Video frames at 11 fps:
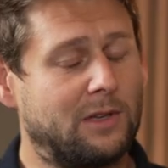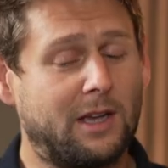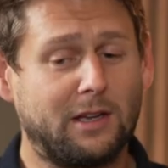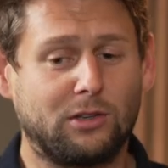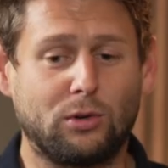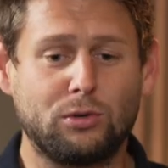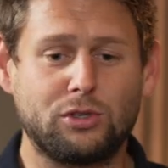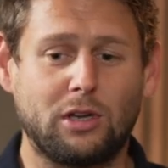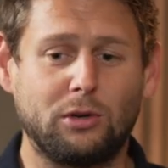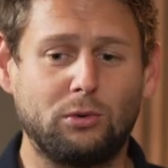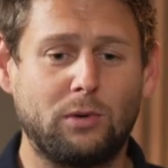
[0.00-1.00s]
Yeah, of course.
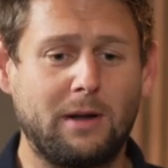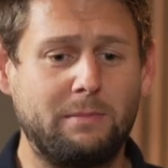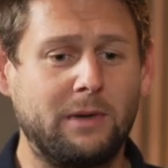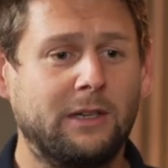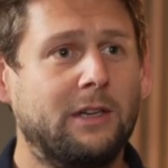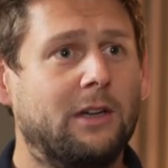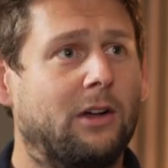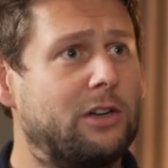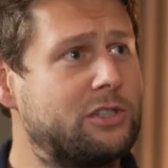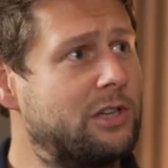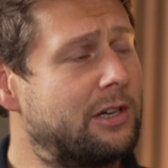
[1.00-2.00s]
So I
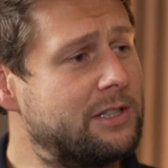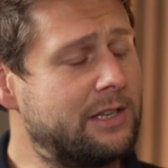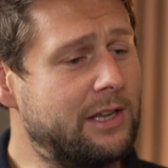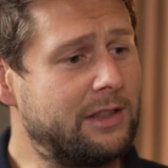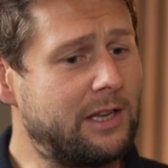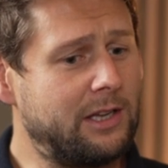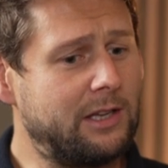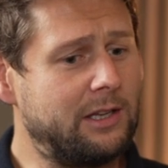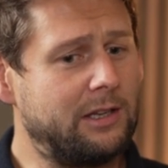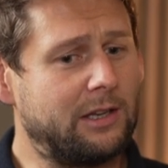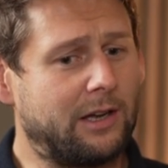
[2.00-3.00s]

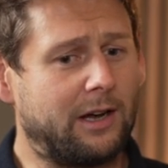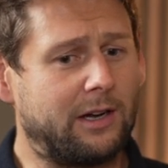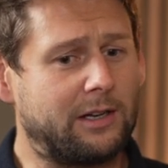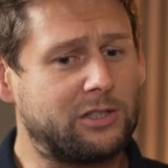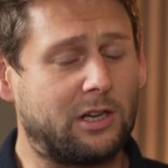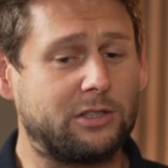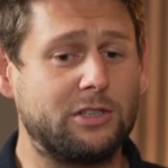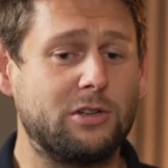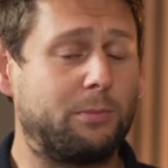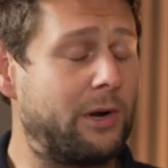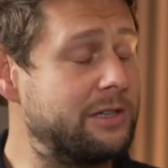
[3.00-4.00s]
started I started as
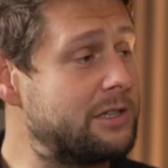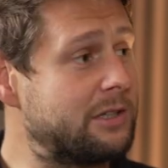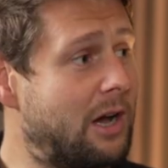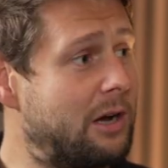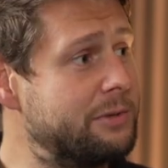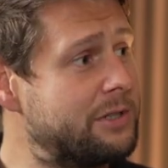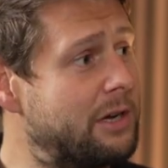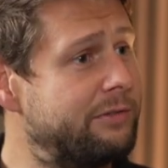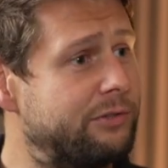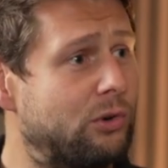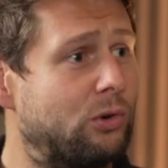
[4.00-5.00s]
an apprentice carpenter
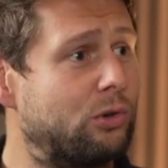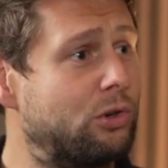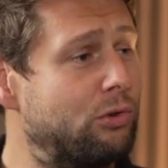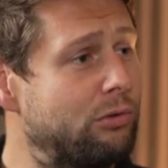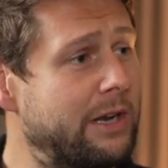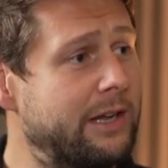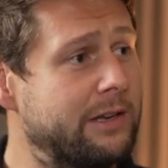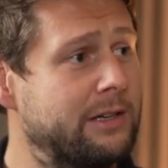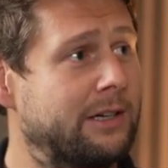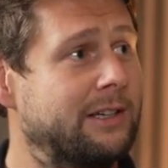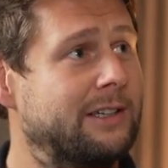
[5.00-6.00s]
for Carillion.
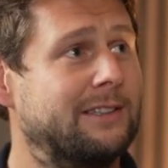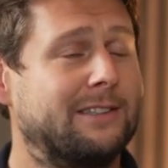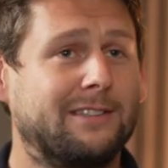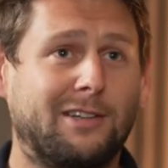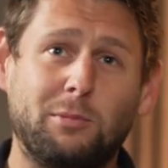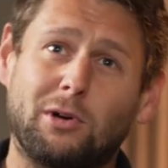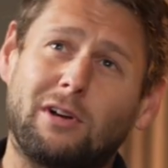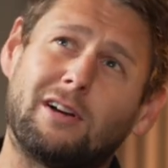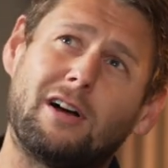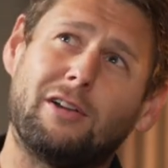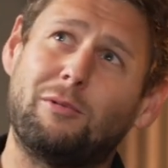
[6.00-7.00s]
I
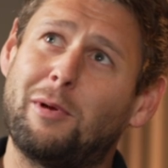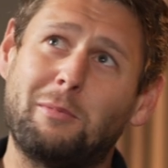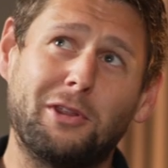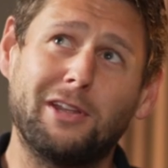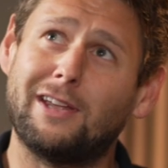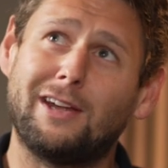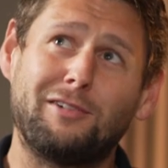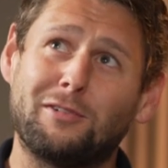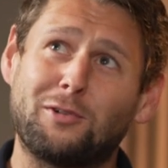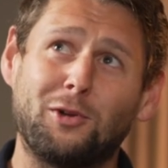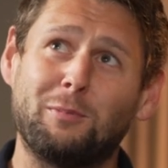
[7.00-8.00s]
can't remember the year, if
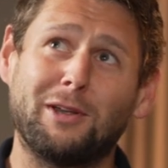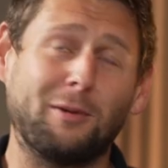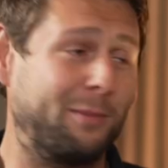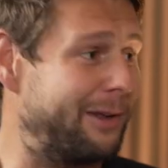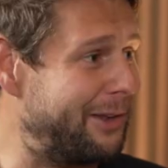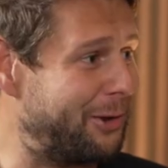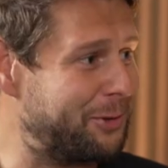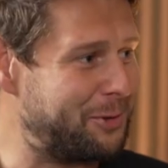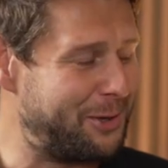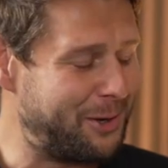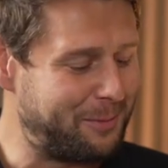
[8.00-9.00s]
I've got to be completely honest
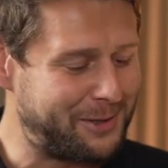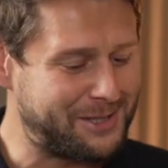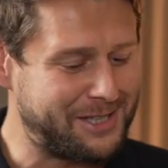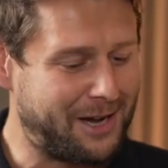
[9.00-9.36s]
with you, but